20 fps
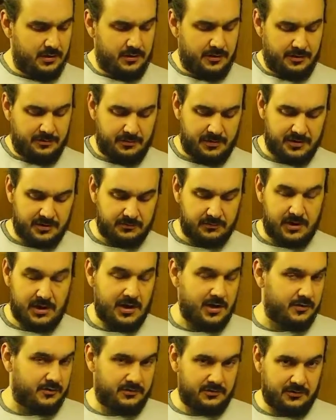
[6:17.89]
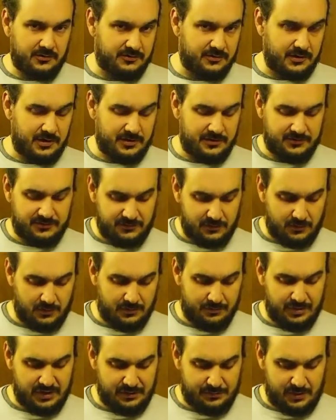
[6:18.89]
threaded rods. So you can just go down to the store
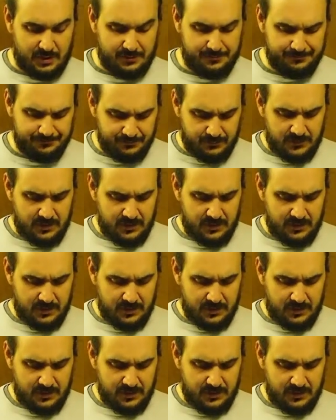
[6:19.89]
and pick them up.